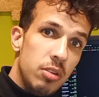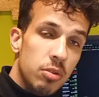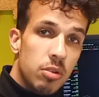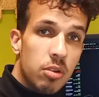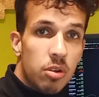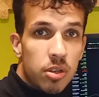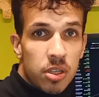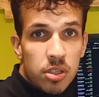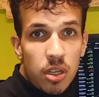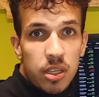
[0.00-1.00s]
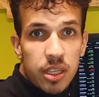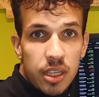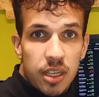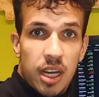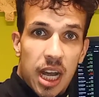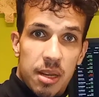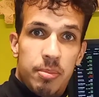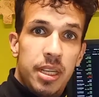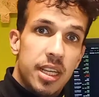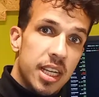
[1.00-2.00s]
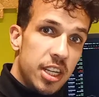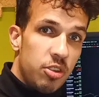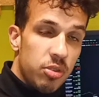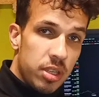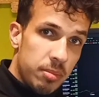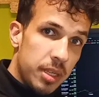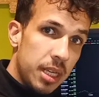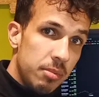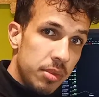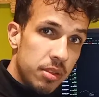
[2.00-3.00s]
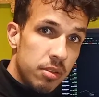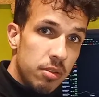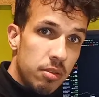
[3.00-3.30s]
you could result in a high PE ratio sometimes.